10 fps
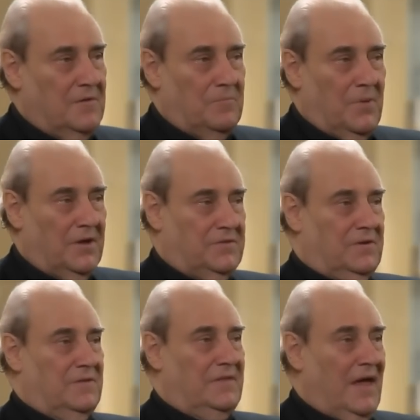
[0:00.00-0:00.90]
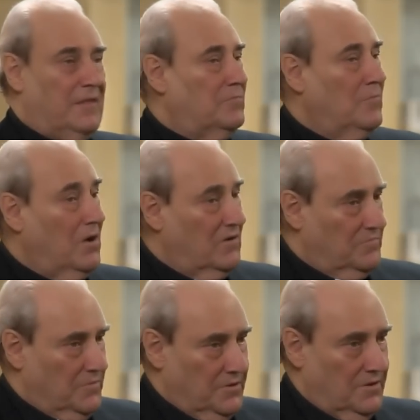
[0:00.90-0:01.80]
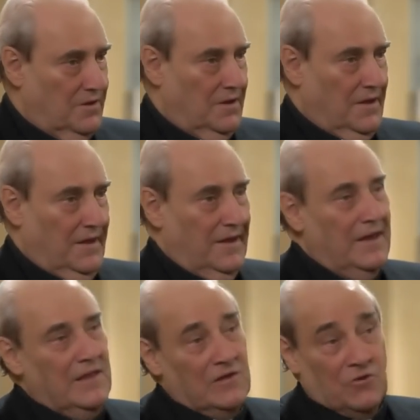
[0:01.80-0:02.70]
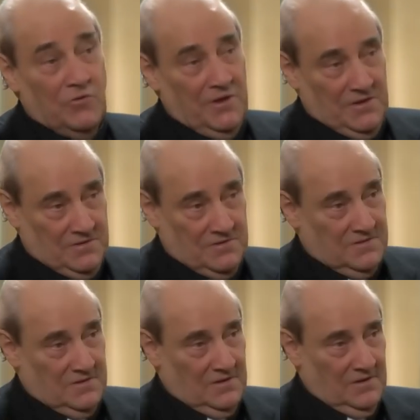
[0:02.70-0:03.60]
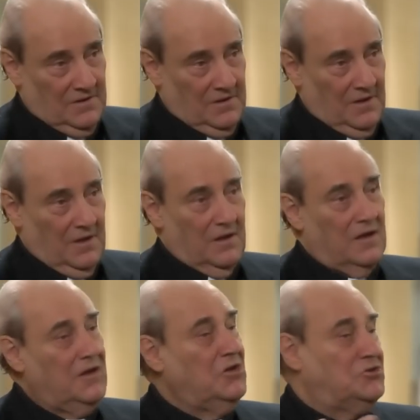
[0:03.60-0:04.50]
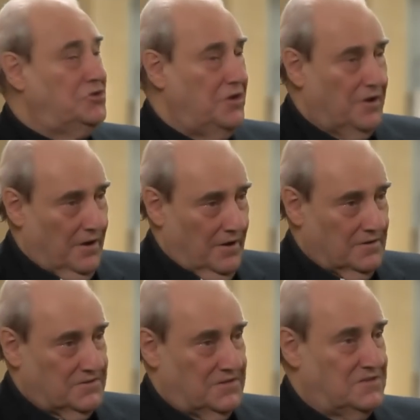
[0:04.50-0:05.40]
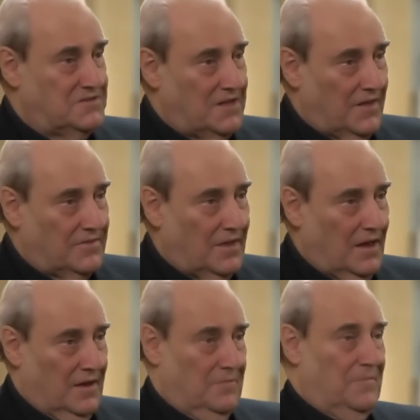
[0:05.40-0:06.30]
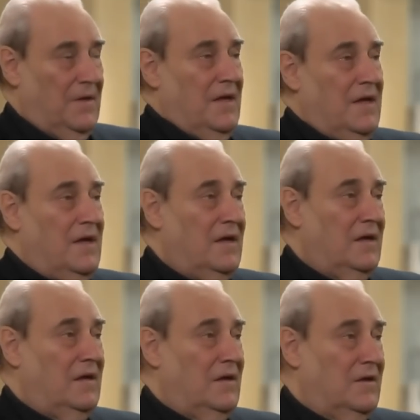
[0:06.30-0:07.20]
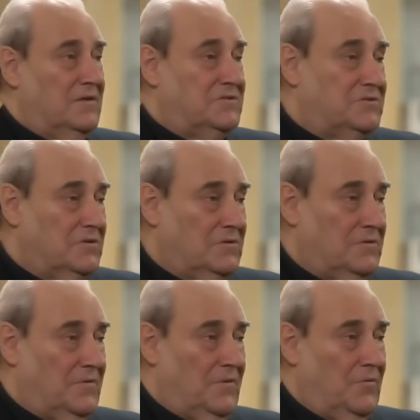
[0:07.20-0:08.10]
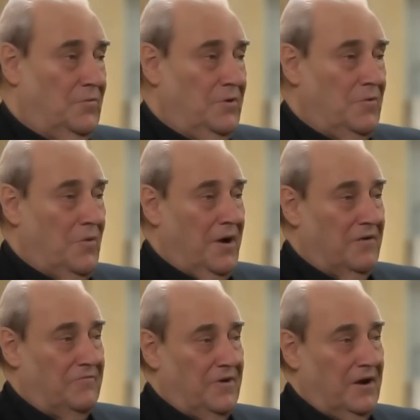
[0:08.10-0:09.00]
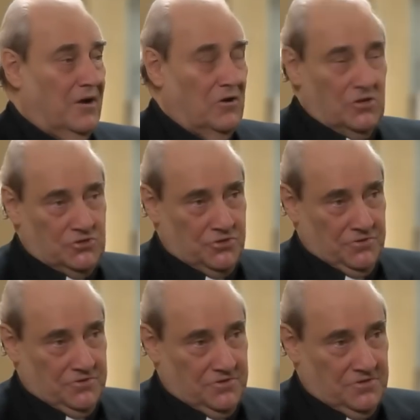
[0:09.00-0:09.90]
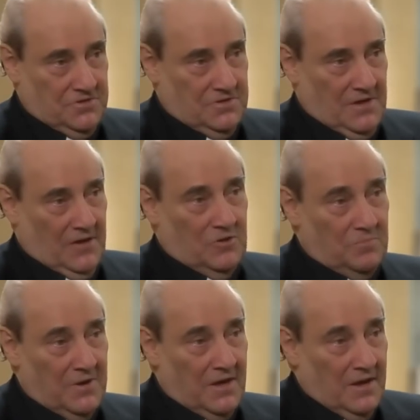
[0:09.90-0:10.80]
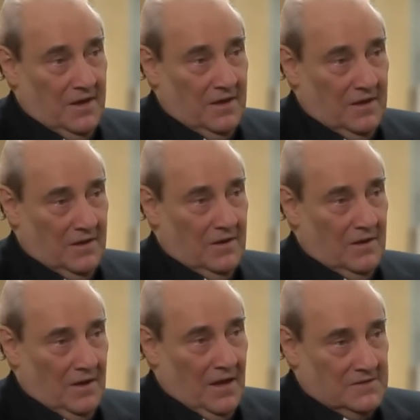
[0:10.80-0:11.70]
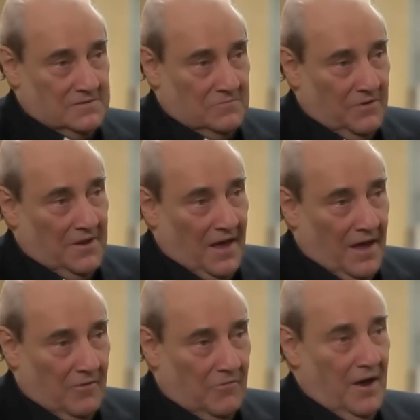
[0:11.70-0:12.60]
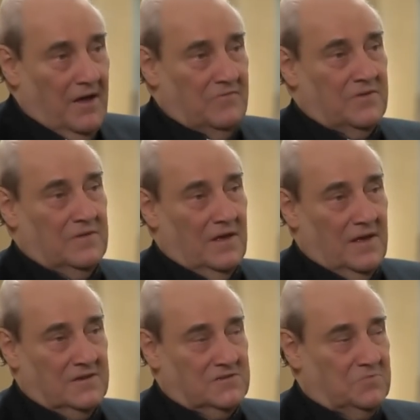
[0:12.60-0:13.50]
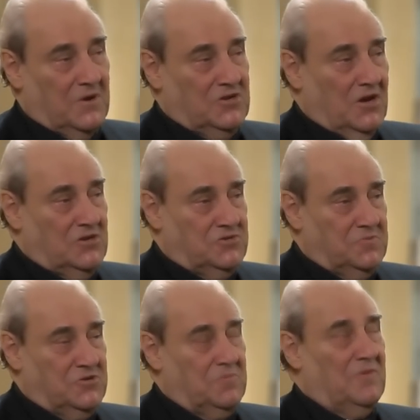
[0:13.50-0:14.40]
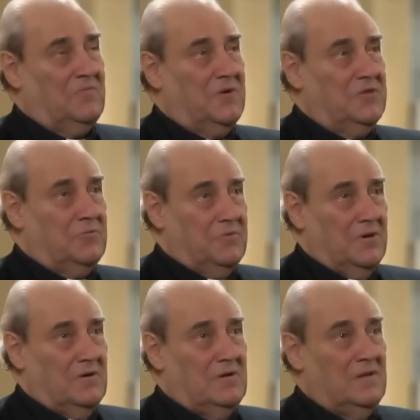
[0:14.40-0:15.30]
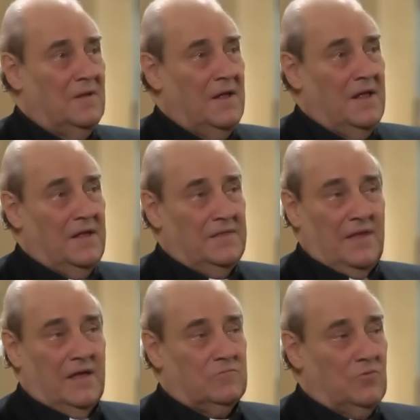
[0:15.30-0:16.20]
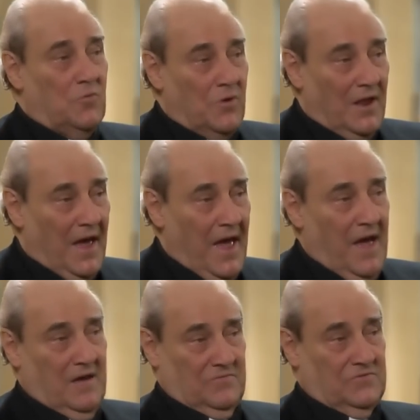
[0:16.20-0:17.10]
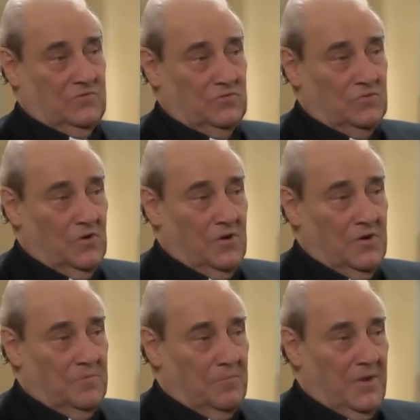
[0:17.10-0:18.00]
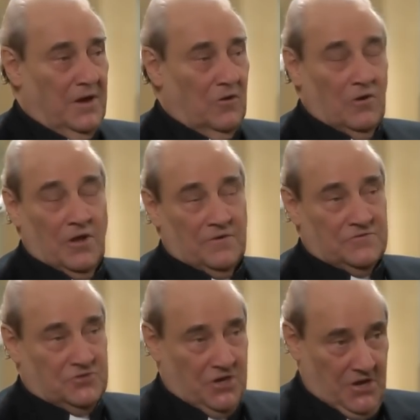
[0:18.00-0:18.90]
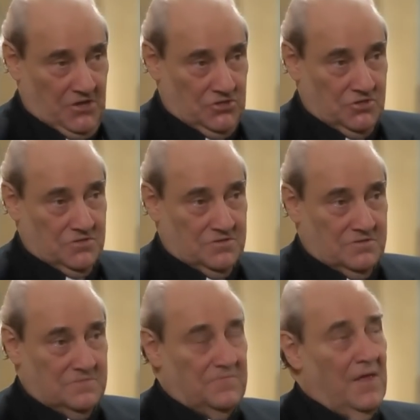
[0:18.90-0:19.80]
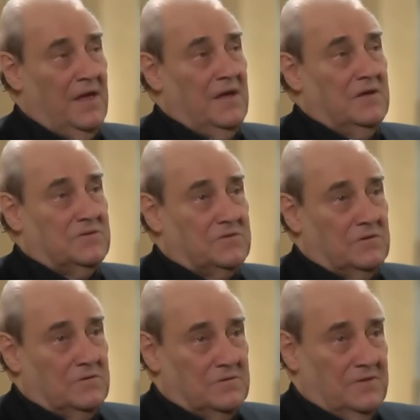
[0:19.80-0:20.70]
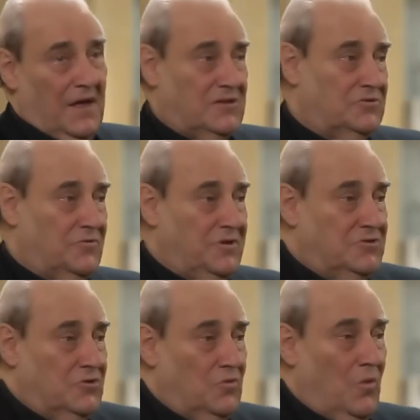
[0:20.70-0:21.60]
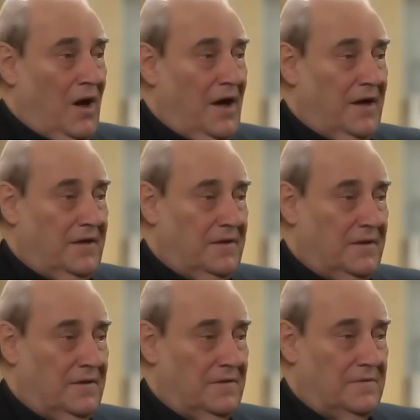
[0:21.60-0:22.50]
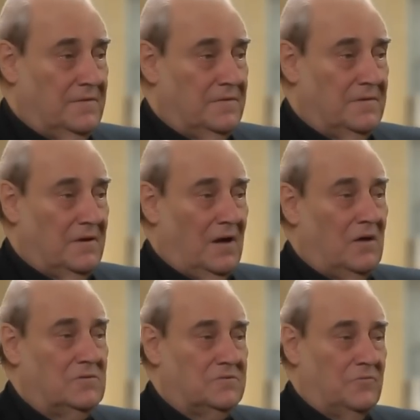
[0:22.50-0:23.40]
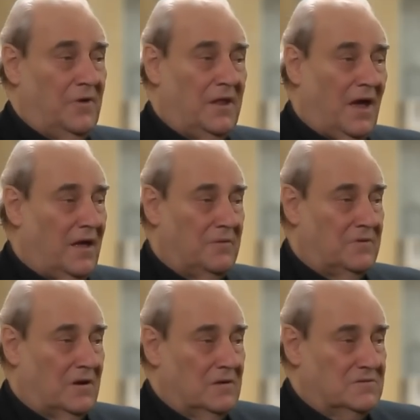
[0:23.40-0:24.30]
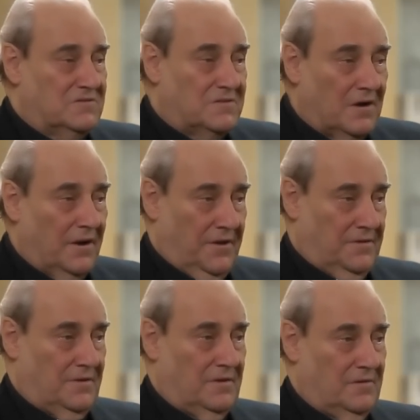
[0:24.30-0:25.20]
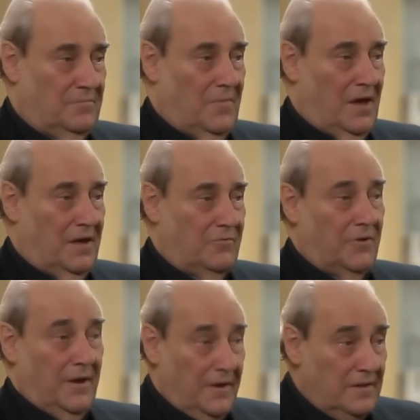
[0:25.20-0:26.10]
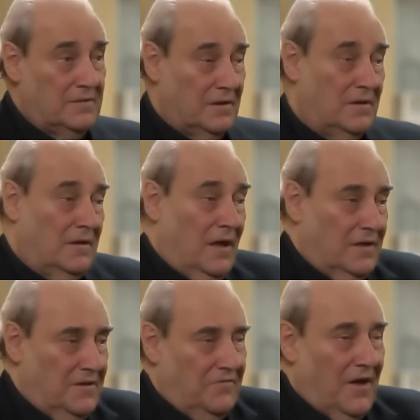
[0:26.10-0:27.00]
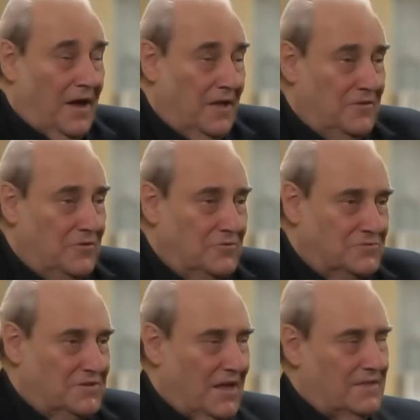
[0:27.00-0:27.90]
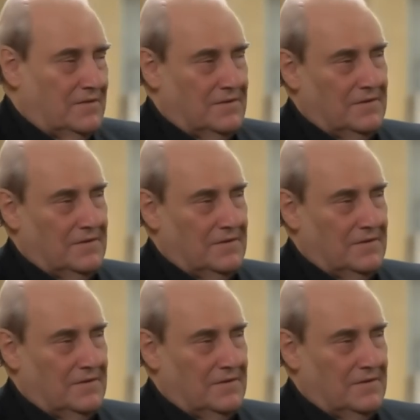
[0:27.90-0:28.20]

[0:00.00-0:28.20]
But that movement increased each year since that time. So we were very conscious at the beginning, as when I arrived and as Archbishop of Montreal, that we will have to make a lot of changes. So that's the reason why when I start my reign, if I can use that